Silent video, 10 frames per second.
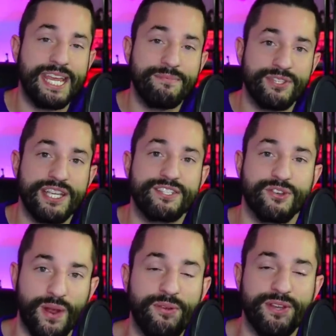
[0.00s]
DMG
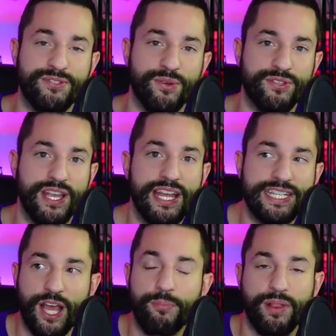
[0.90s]
is a great resource
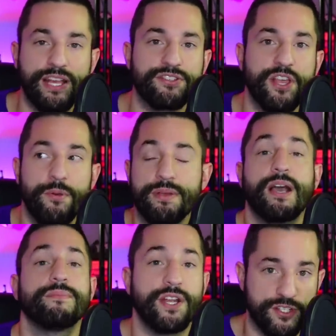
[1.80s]
to help players
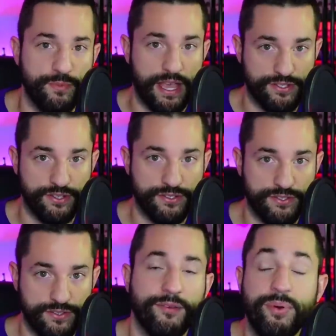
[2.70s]
become Dungeon
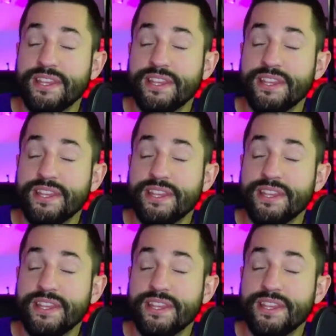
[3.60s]
Masters.